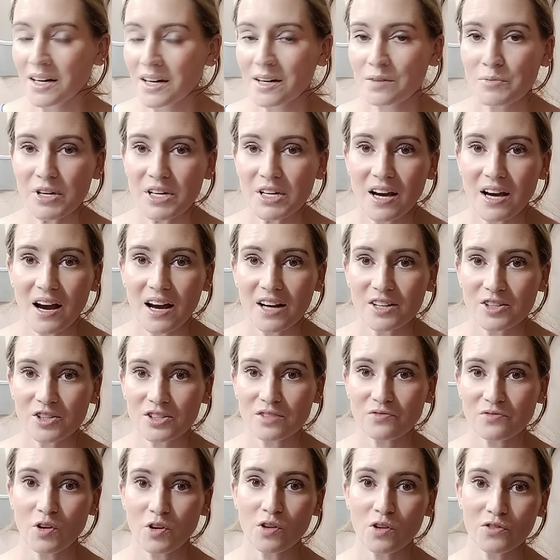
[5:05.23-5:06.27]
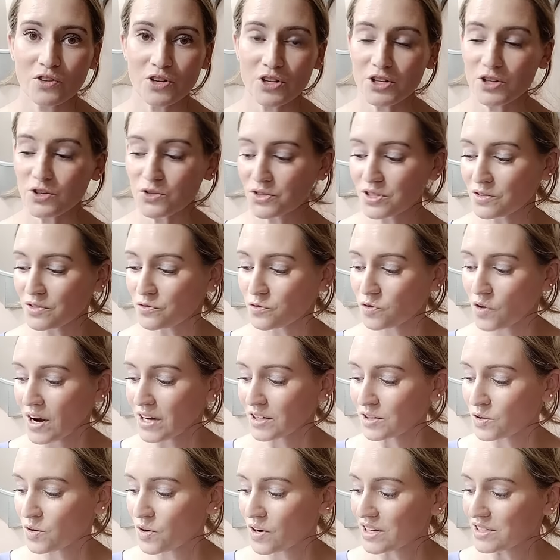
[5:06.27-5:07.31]
Be cautious of overuse of
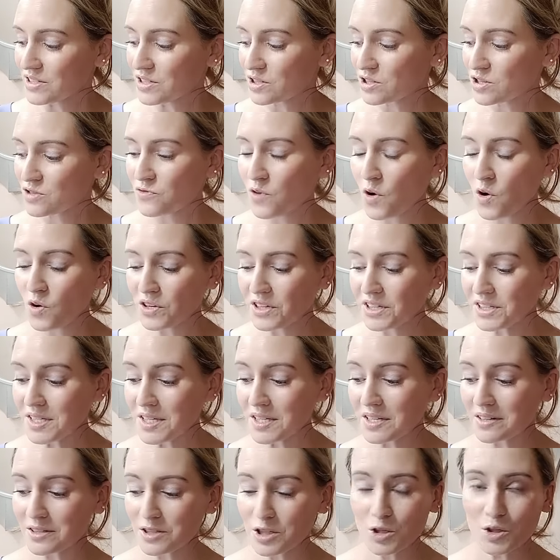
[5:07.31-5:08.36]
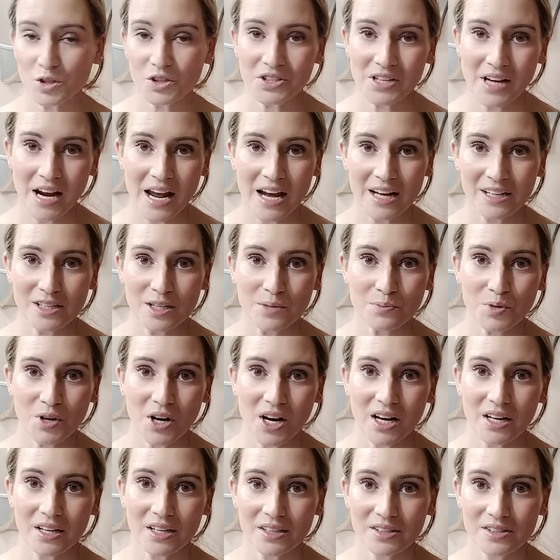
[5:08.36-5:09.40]
retinoids, exfoliants, and certain acne
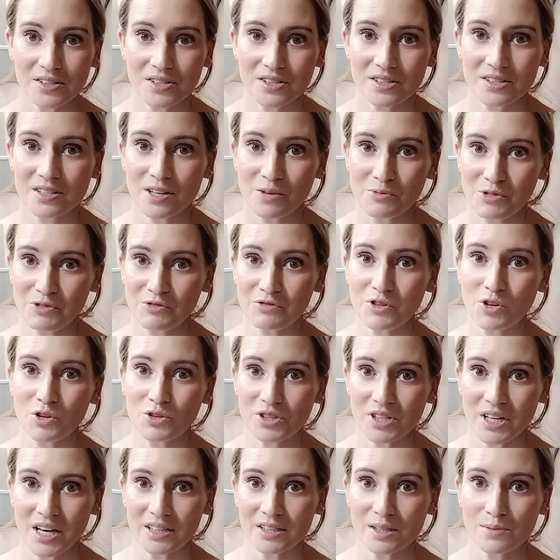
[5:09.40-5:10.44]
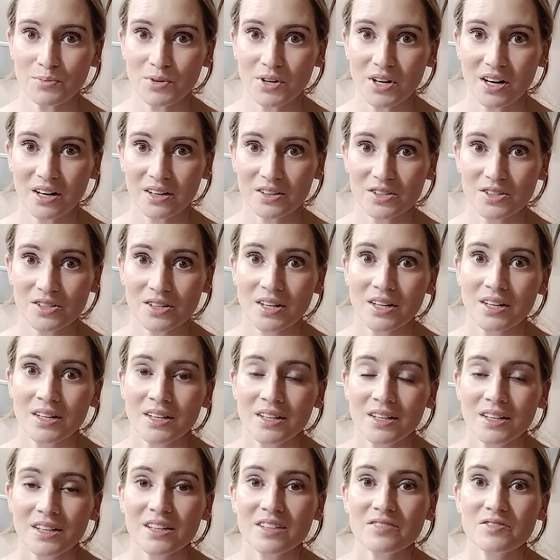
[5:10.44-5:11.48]
products. Some of those acne products,
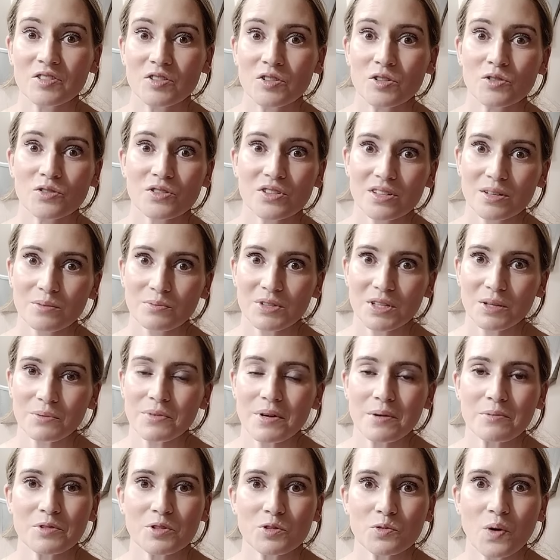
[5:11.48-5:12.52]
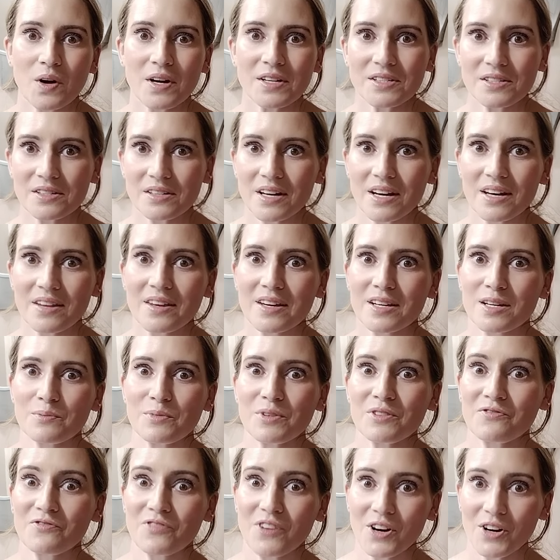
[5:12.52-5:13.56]
if you're using them sometimes twice a day, they can
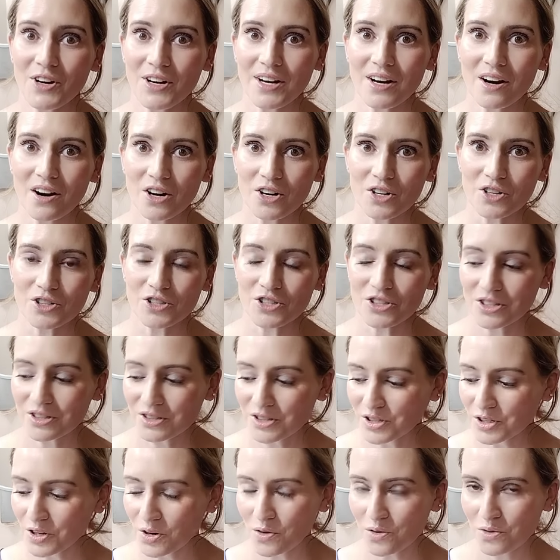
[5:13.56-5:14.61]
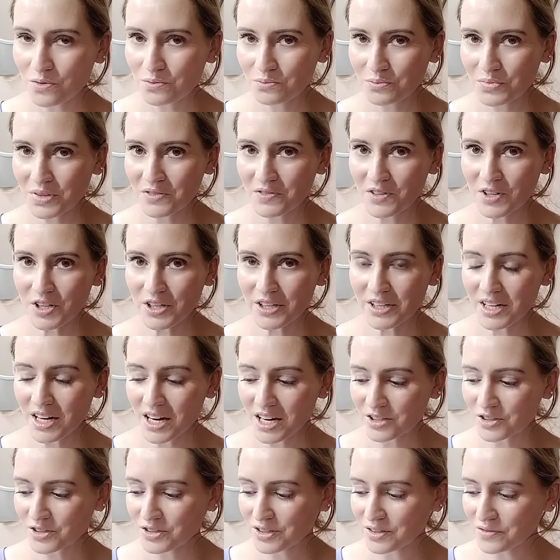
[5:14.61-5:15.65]
be very harsh. So be very
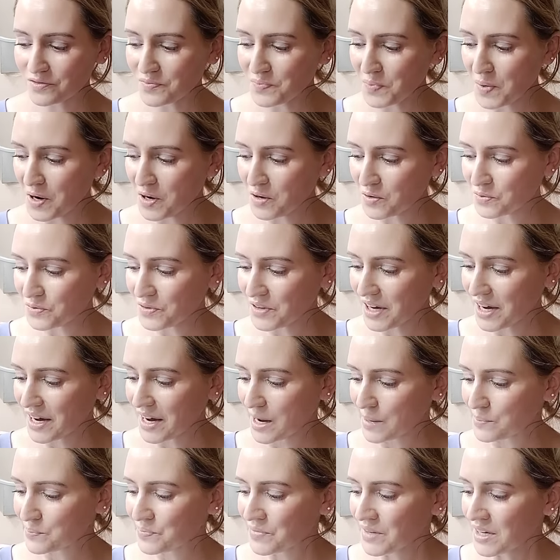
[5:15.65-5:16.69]
cautious about that.